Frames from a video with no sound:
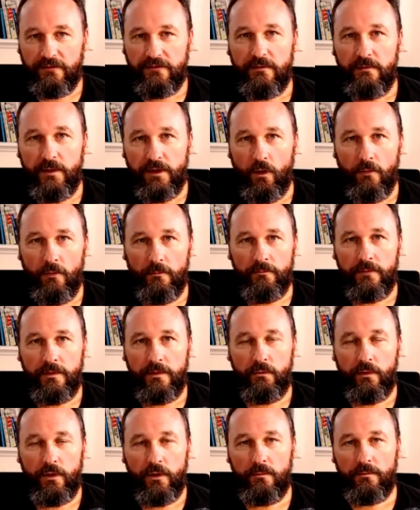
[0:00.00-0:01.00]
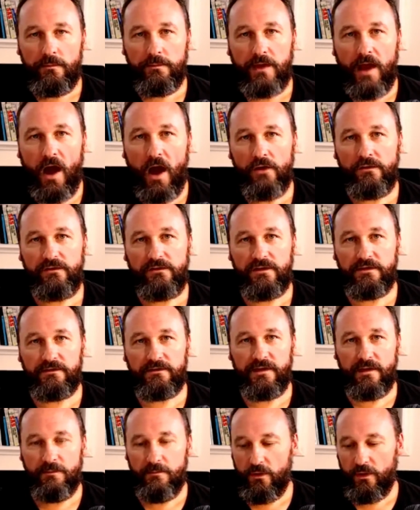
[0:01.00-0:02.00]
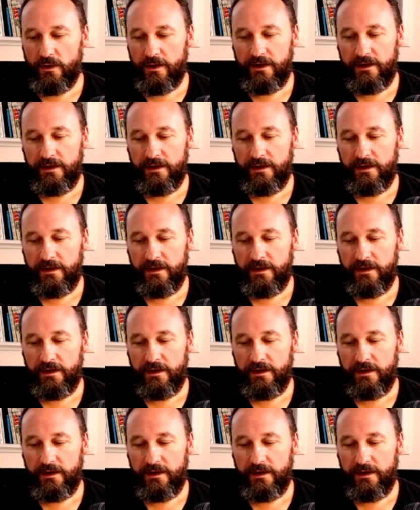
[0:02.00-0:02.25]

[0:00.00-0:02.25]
when I'm coaching somebody